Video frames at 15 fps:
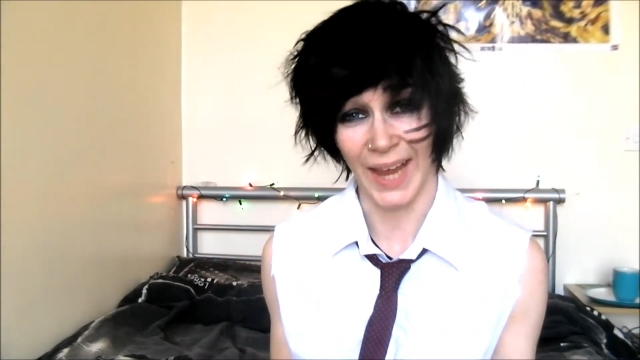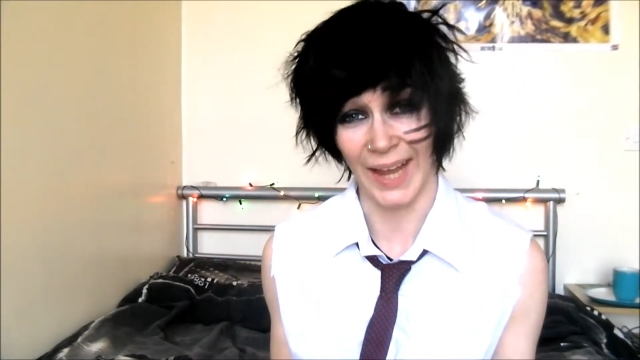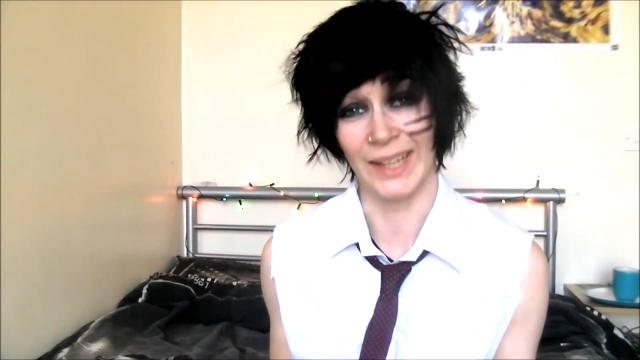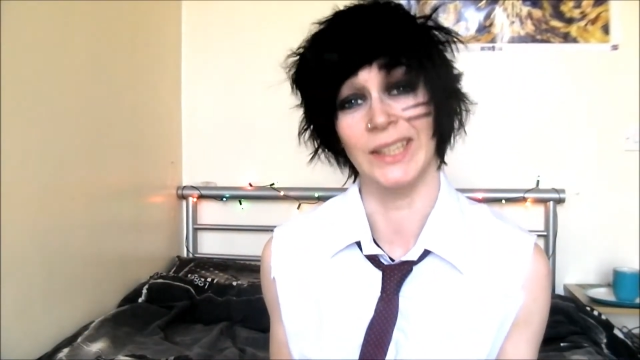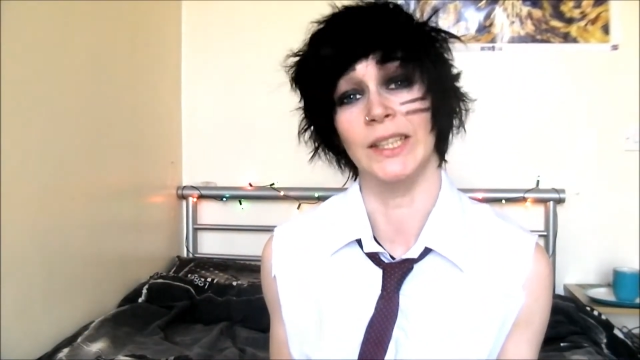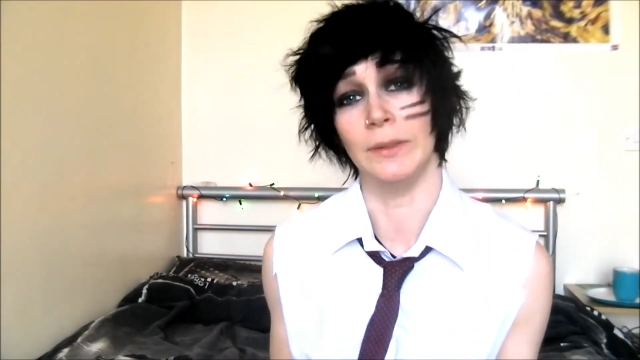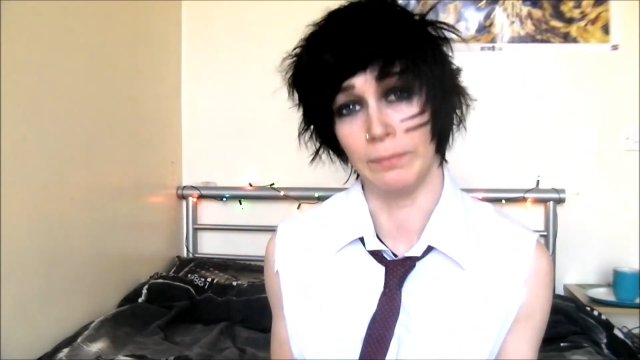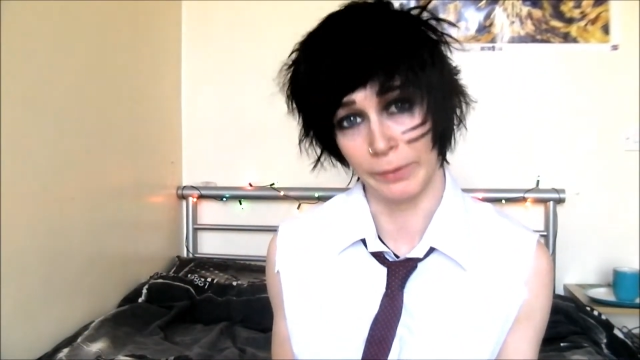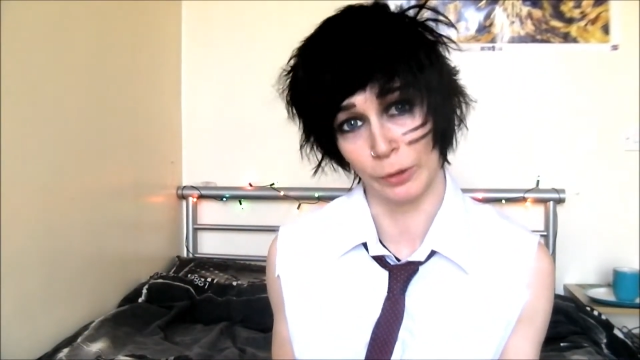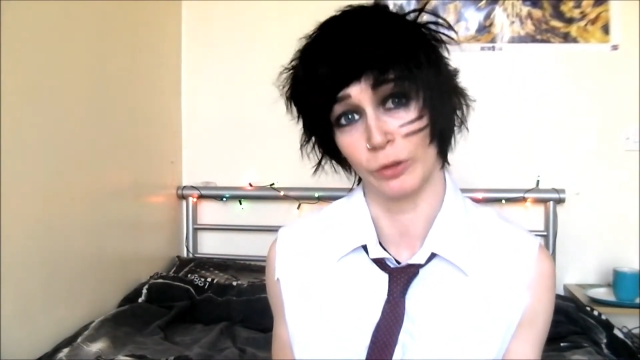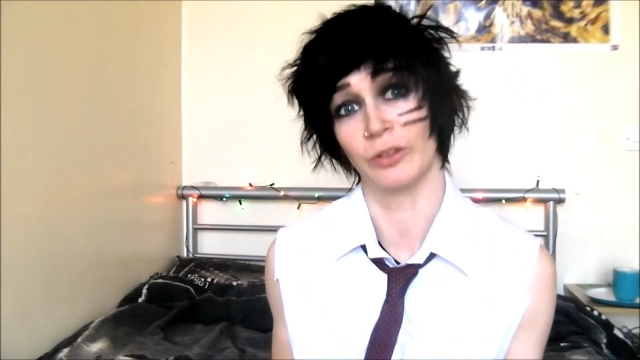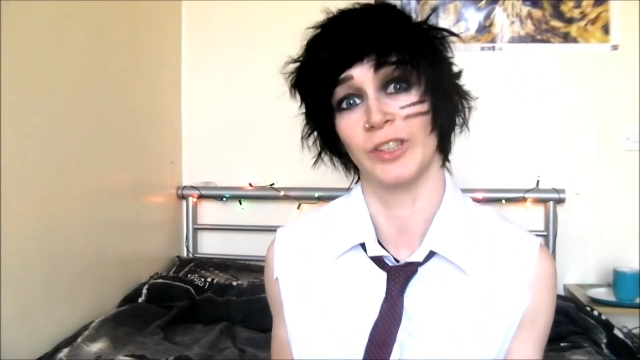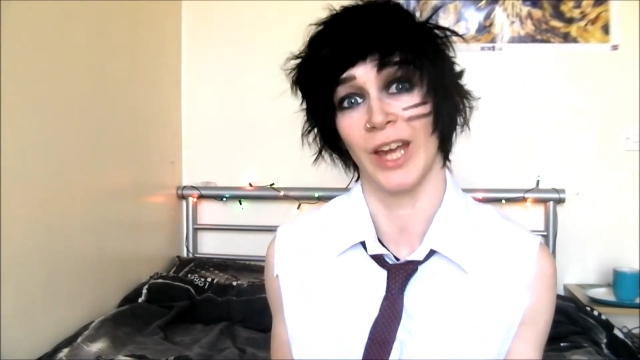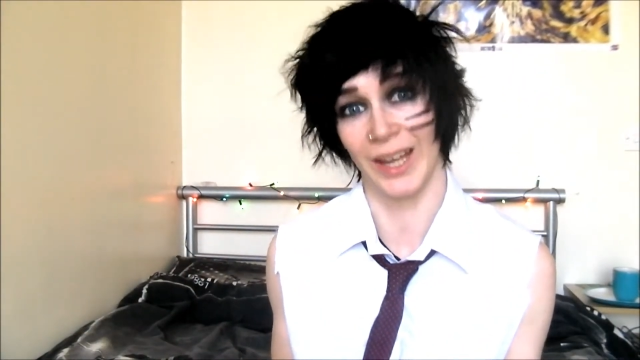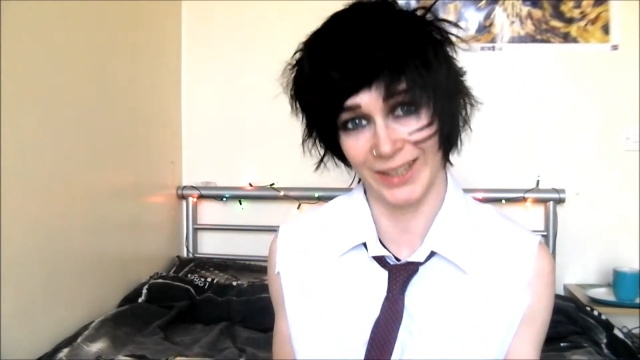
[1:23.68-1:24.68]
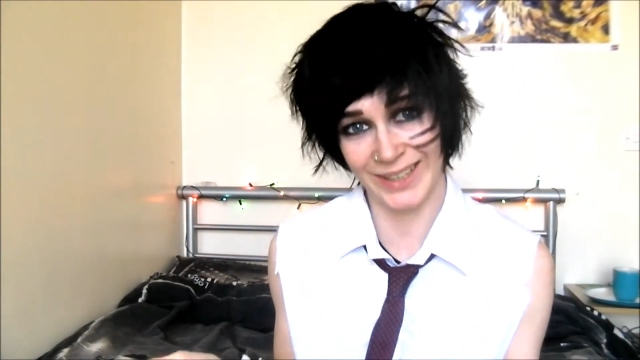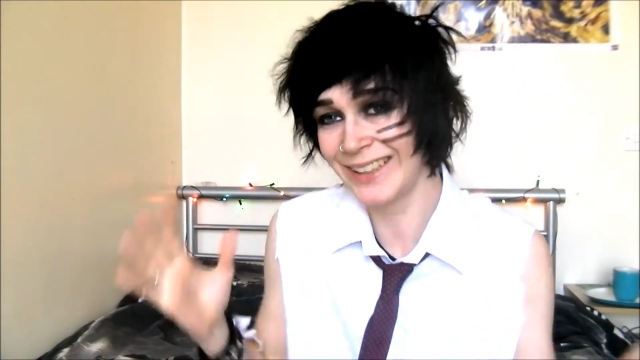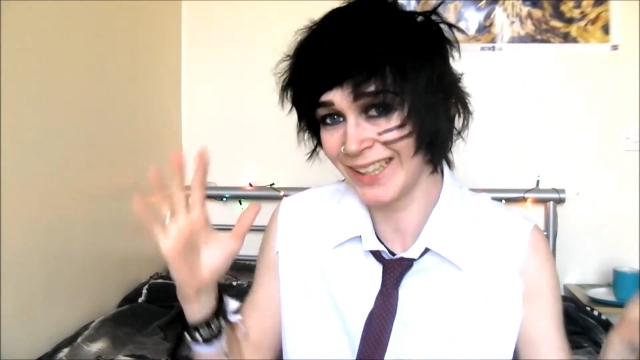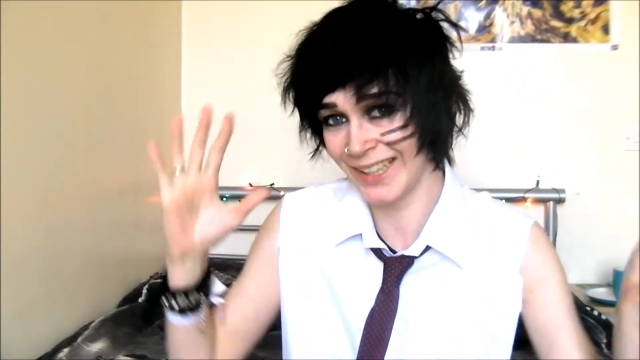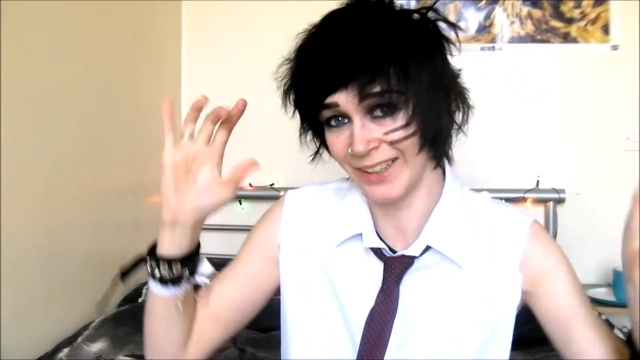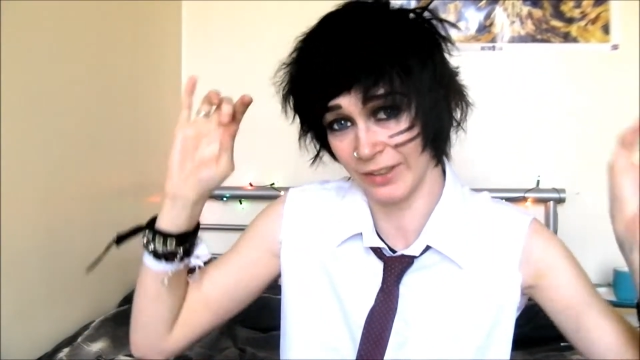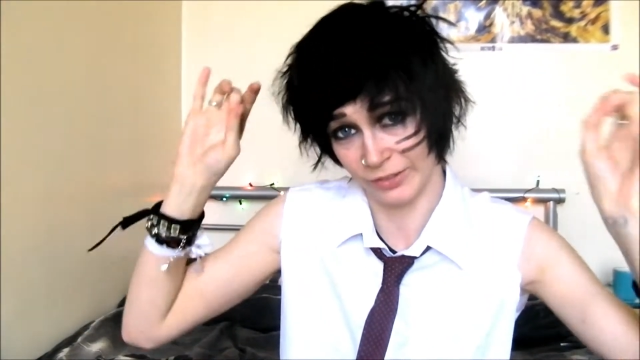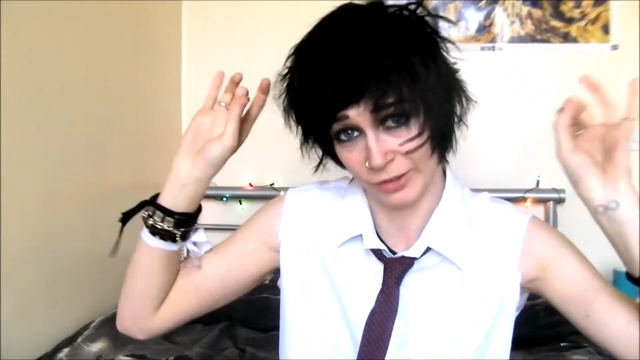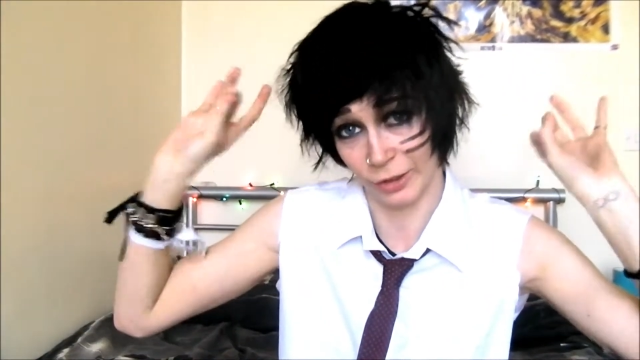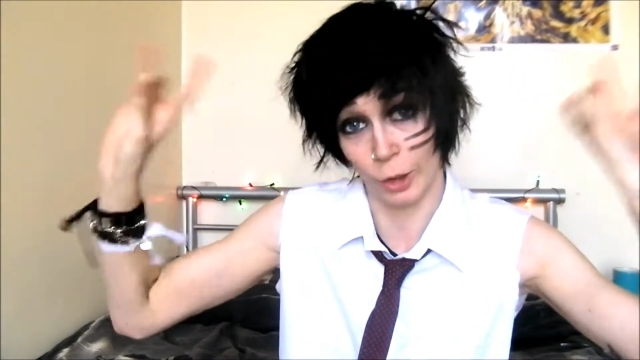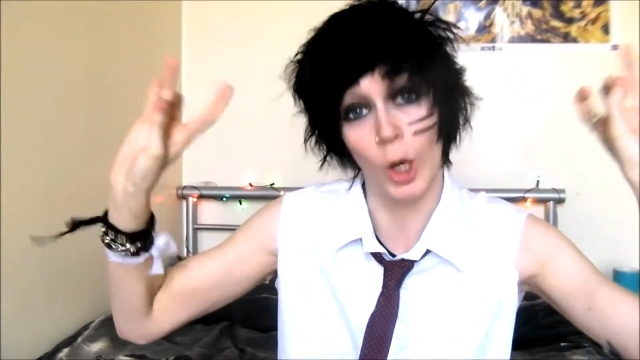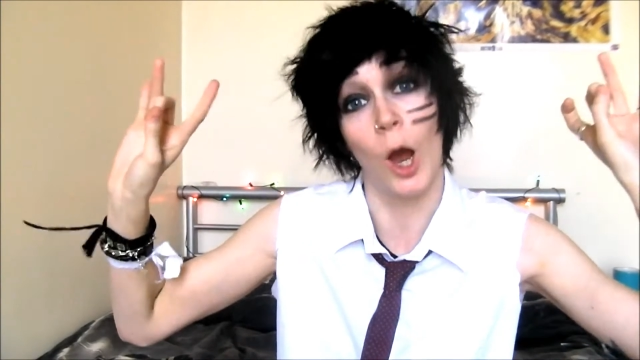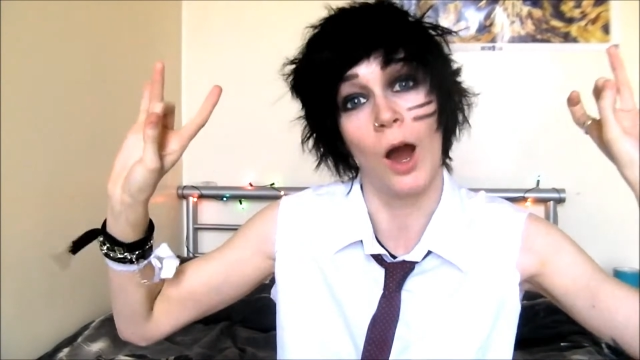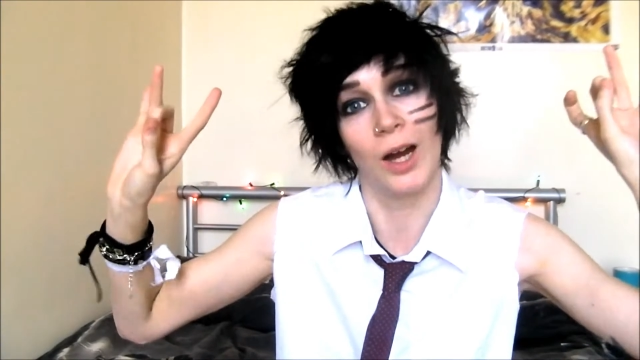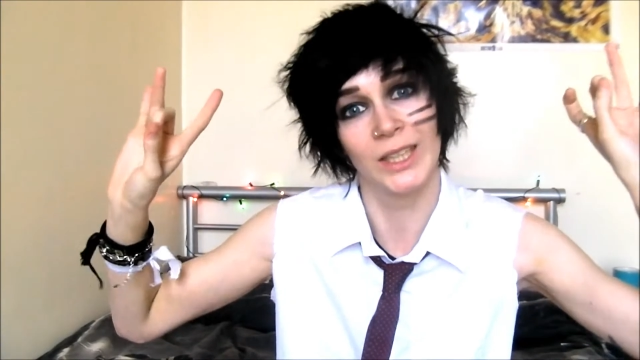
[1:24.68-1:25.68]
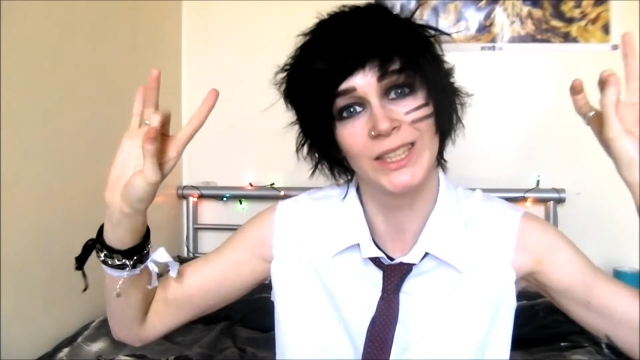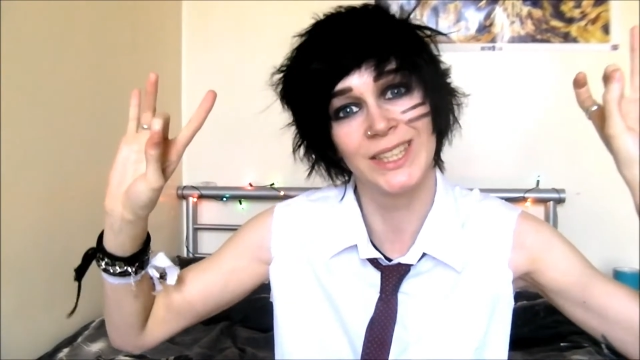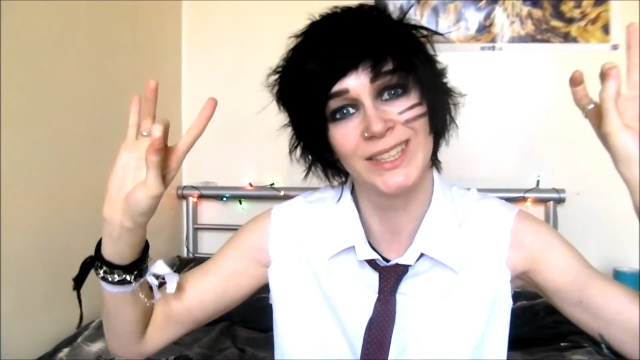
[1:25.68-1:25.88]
Andy Biersack. He is a god.